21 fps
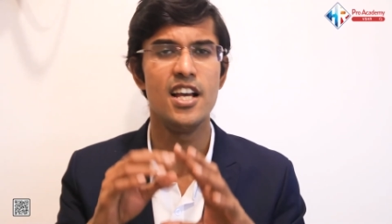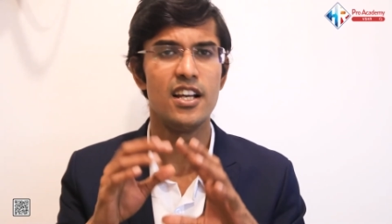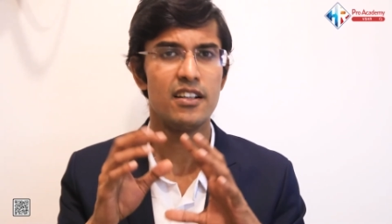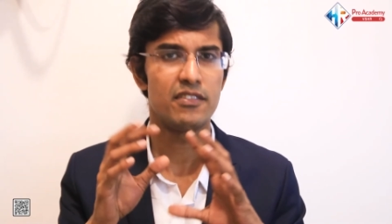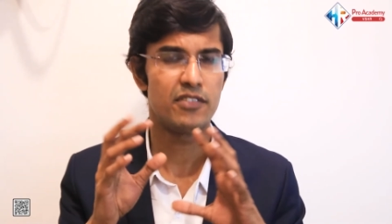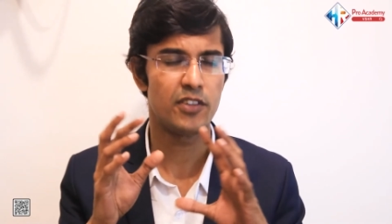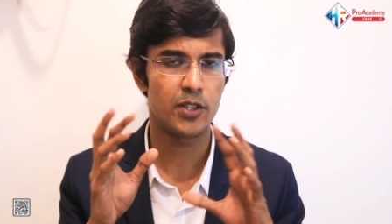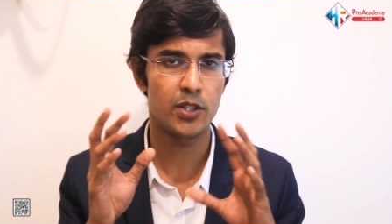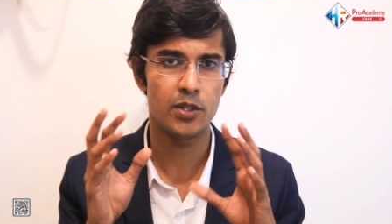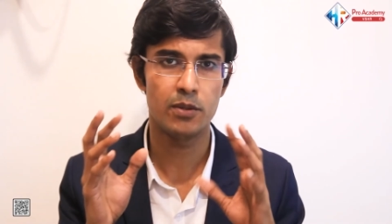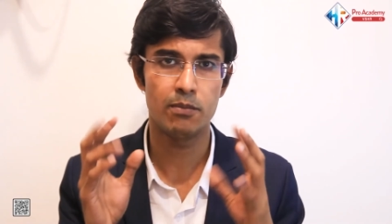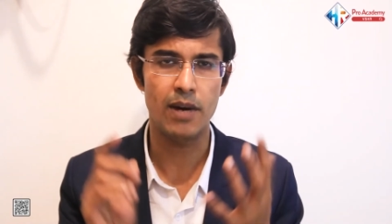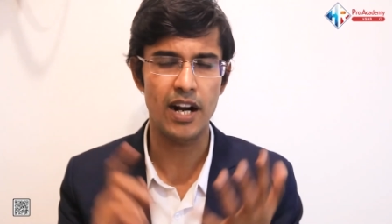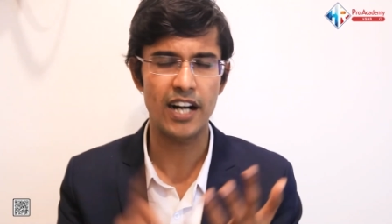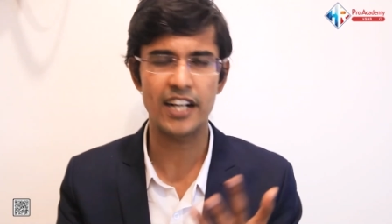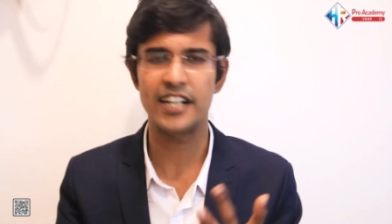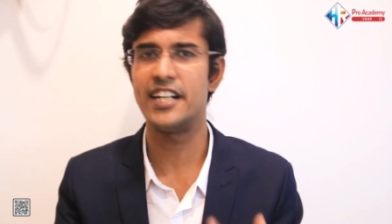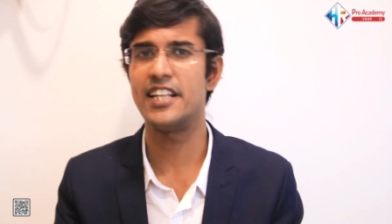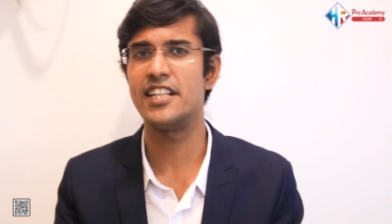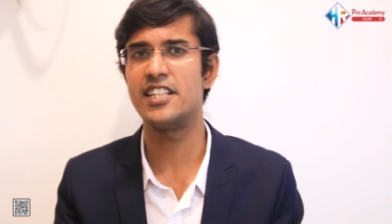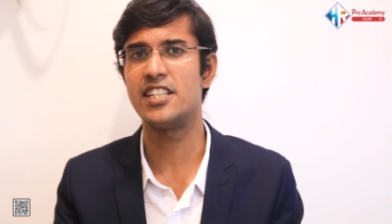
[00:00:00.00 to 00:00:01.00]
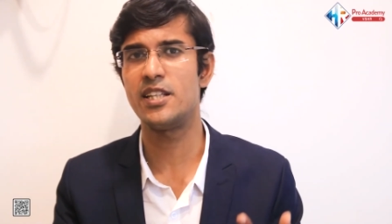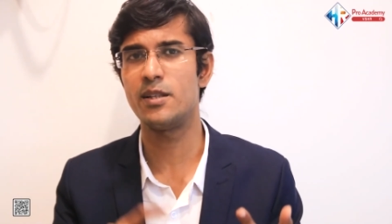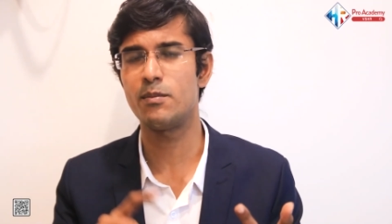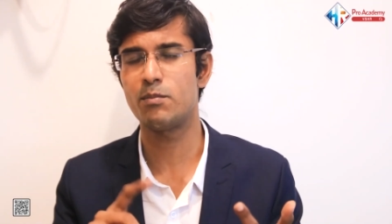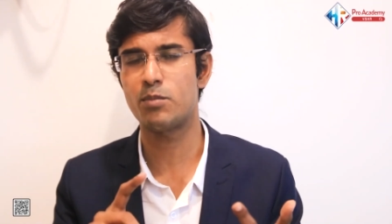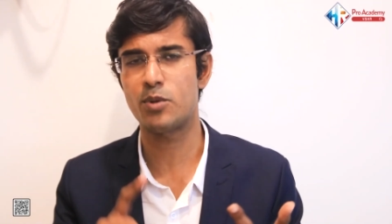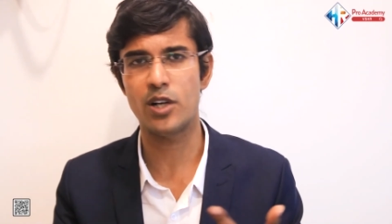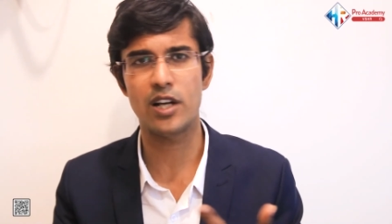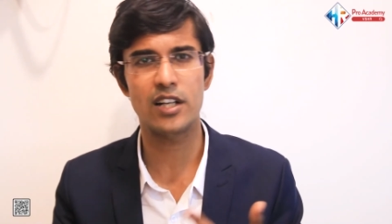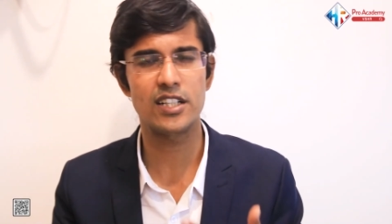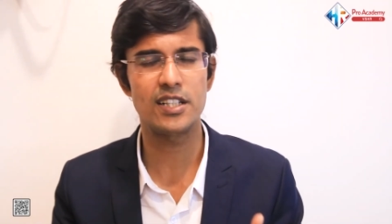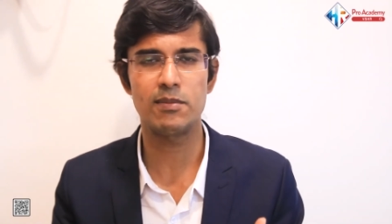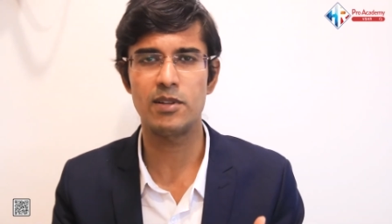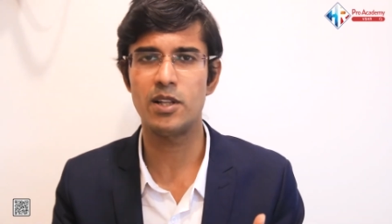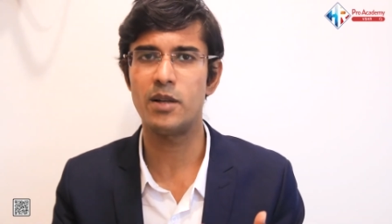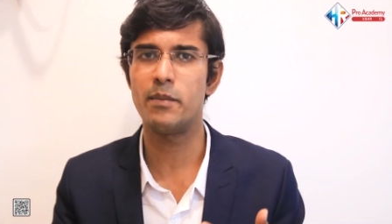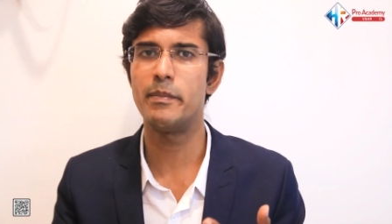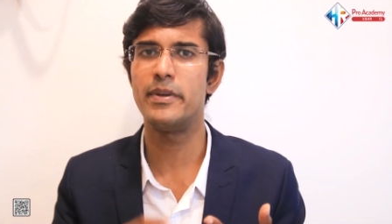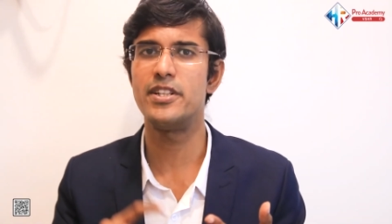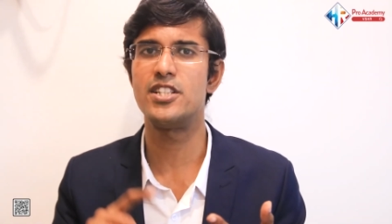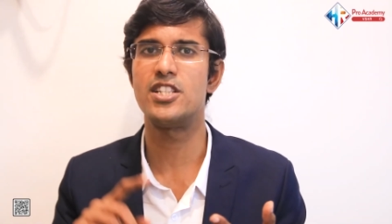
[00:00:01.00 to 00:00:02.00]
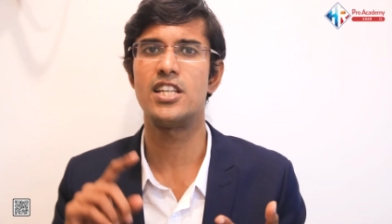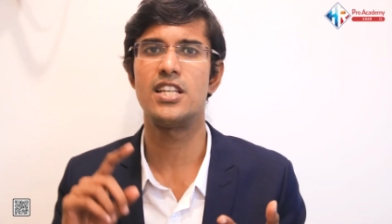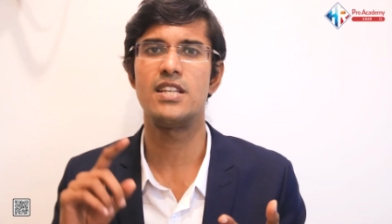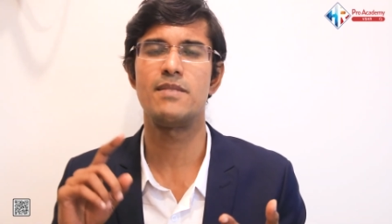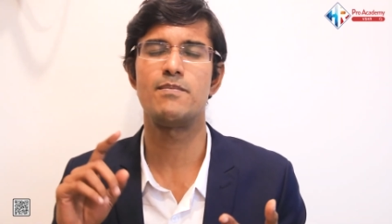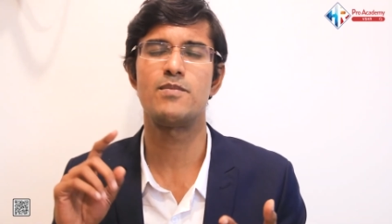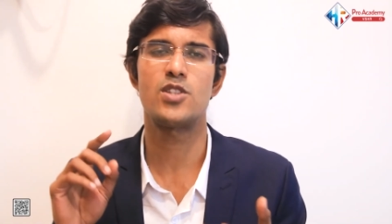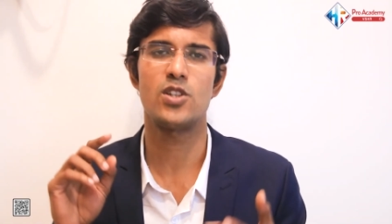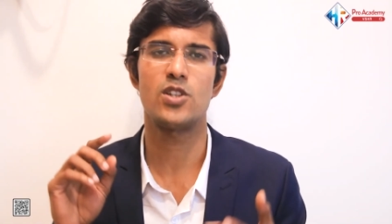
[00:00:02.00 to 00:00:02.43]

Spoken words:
for your marketing team, product development teams,